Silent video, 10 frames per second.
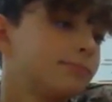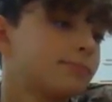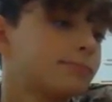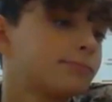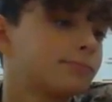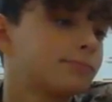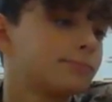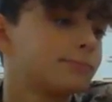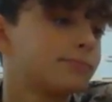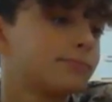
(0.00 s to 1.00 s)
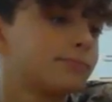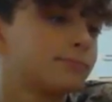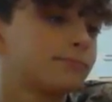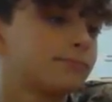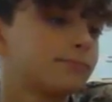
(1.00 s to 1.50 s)

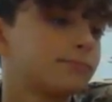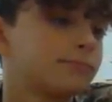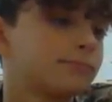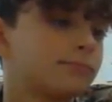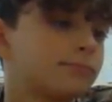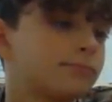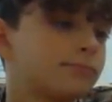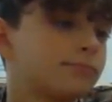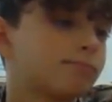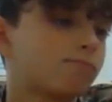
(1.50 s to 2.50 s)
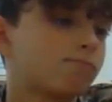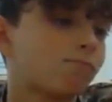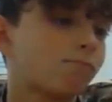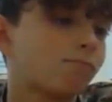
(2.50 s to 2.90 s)
[no speech]